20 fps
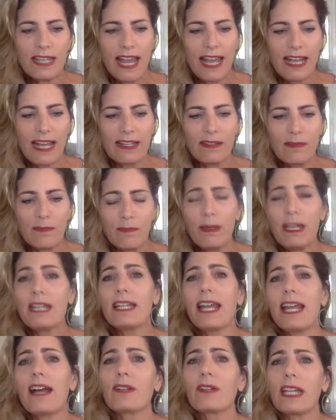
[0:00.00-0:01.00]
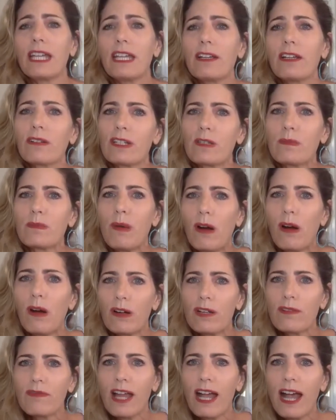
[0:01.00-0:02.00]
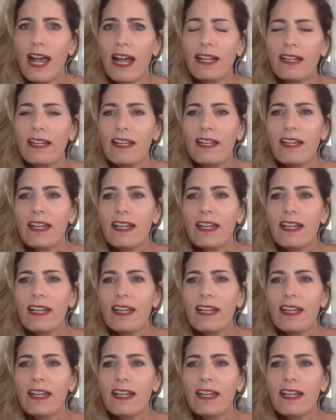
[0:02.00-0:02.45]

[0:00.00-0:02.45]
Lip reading: And being down here is part of that.